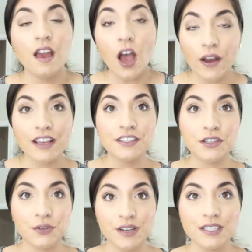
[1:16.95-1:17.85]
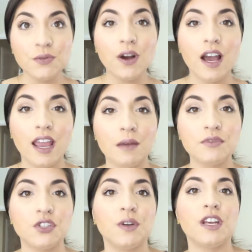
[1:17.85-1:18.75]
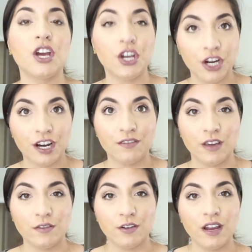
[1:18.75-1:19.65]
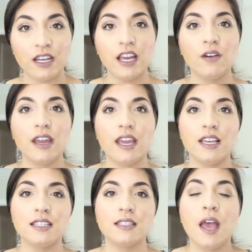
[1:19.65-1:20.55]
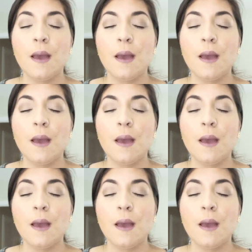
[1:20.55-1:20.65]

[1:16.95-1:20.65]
Okay, so the reason why I'm doing a current favorite right now is